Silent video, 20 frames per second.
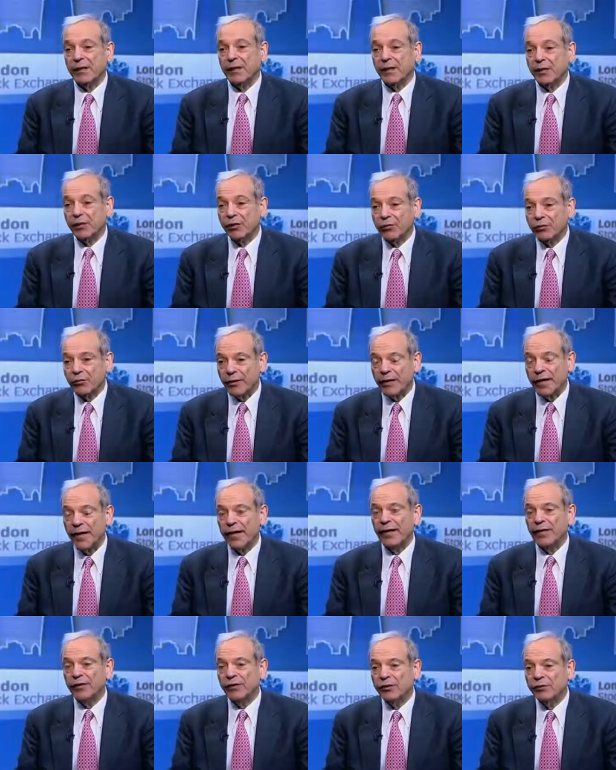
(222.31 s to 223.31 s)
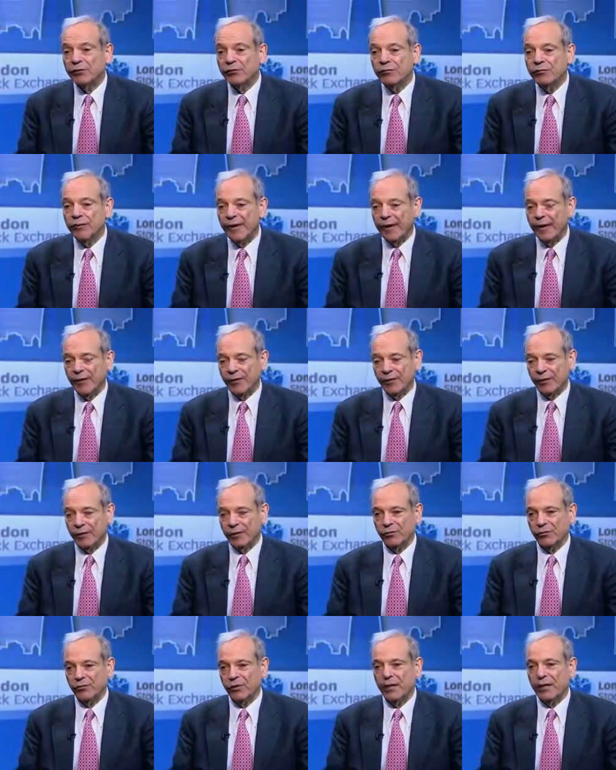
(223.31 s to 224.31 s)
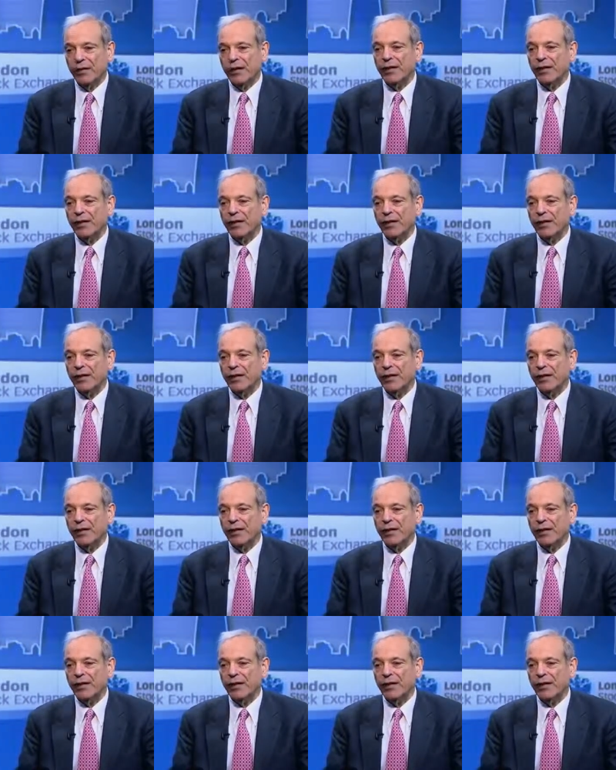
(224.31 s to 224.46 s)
can create new value